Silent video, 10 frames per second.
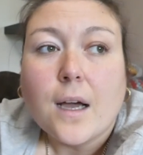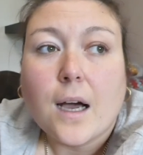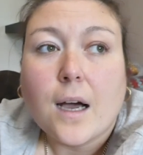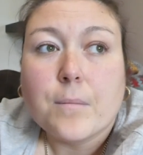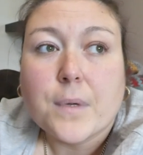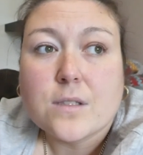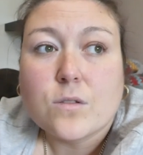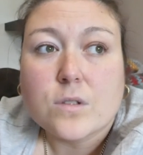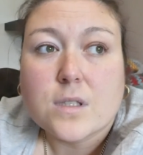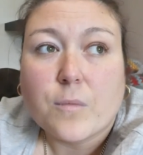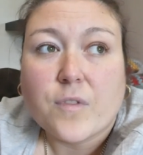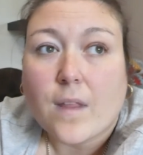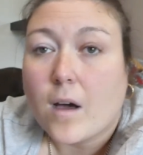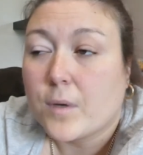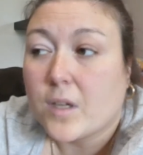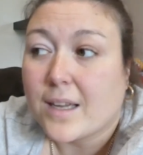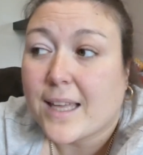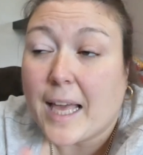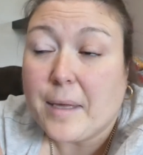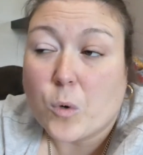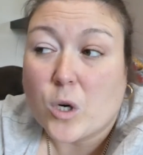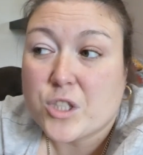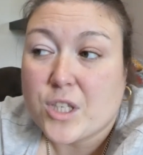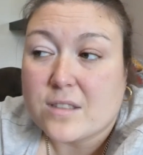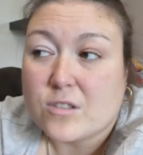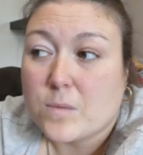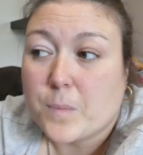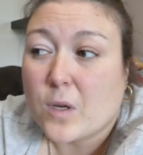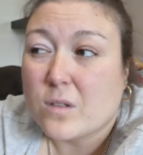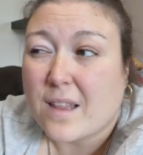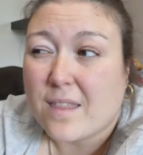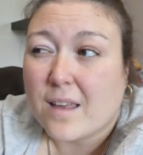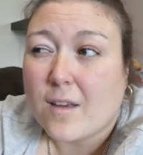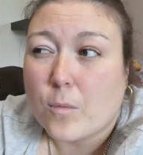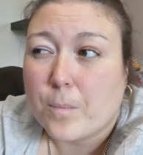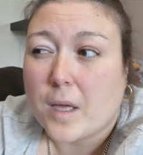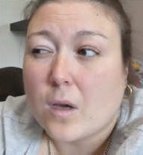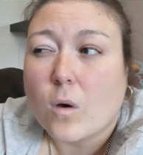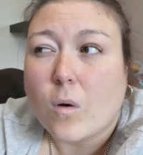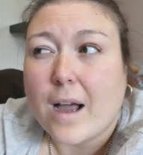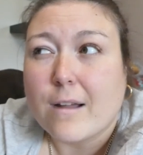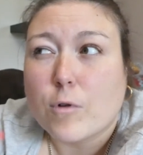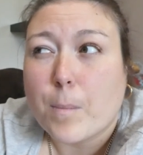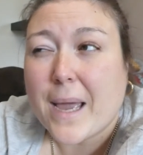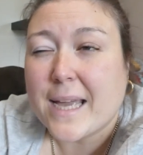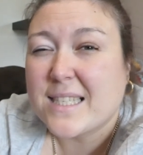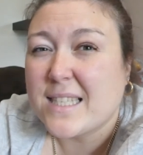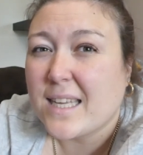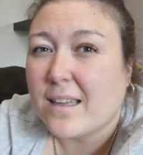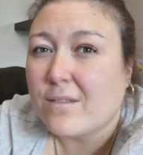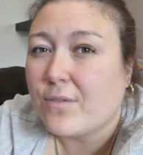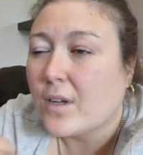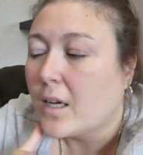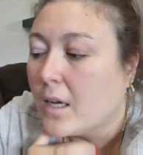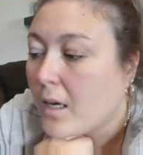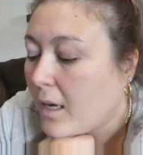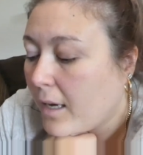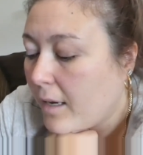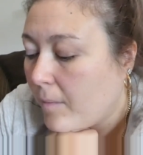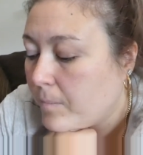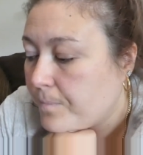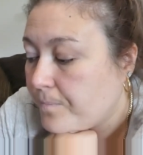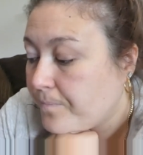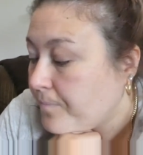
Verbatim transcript: Um, it's not something that I'm going to keep watching just because I think it will be quite repetitive. Um,